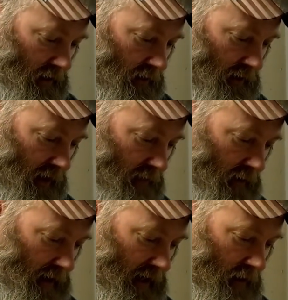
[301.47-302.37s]
it looks like
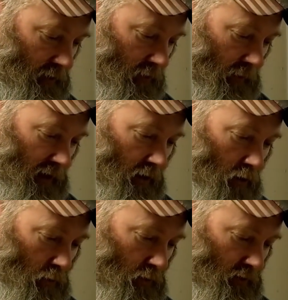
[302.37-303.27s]
right now, so we are
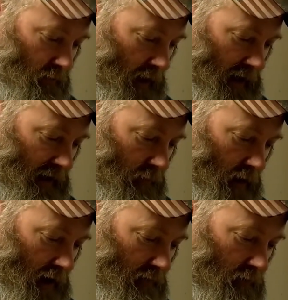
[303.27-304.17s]
almost ready to
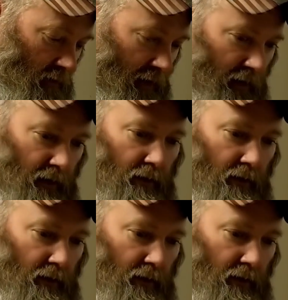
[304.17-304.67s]
rock and roll on